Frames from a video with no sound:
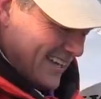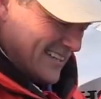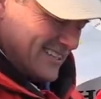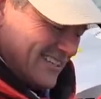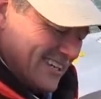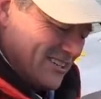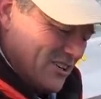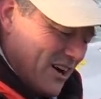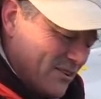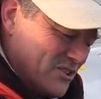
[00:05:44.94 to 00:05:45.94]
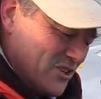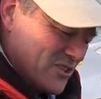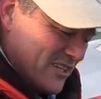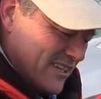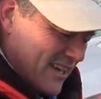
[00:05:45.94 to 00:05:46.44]
guess he didn't know I was
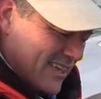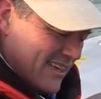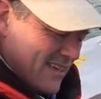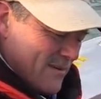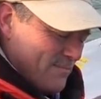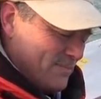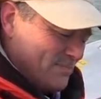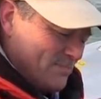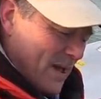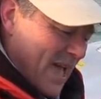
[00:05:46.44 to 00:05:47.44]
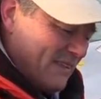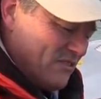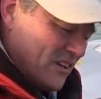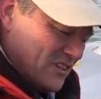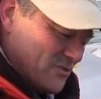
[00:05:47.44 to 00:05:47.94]
using the
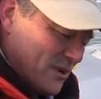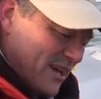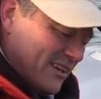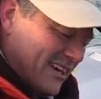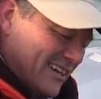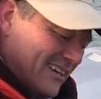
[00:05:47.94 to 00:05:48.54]
panfish rig.